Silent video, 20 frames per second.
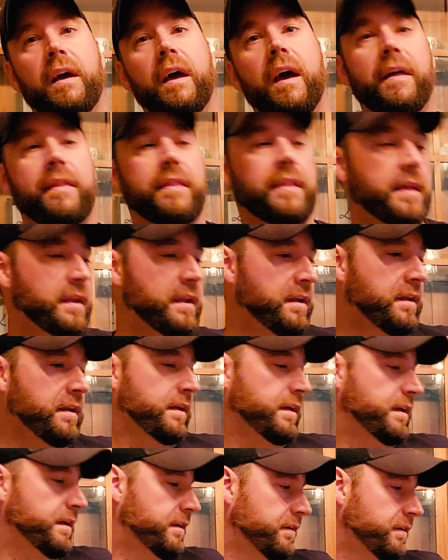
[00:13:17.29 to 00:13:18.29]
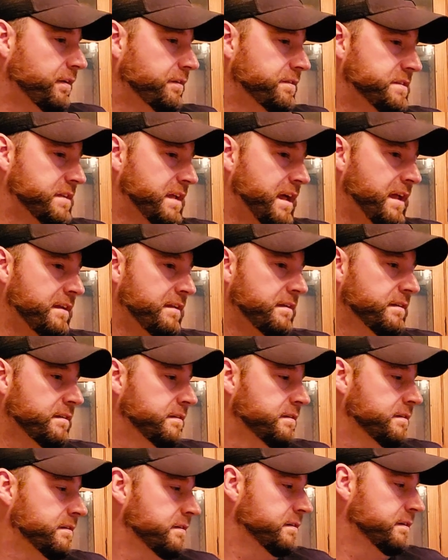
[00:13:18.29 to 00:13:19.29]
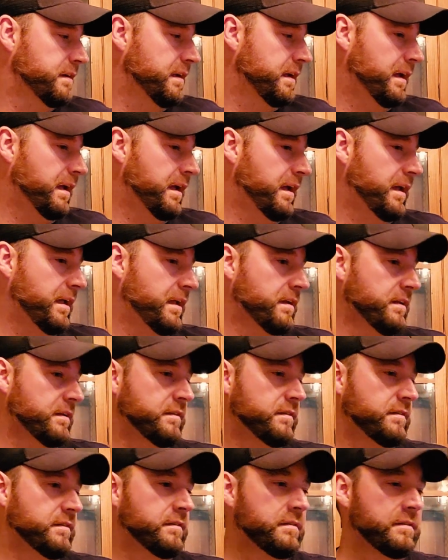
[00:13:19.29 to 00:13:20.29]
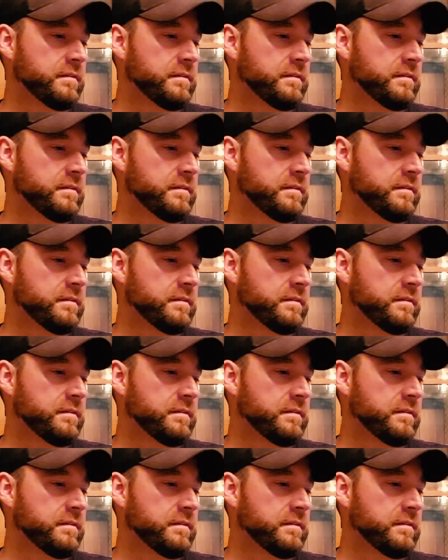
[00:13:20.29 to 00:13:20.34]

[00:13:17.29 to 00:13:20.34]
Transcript: and then it'll set and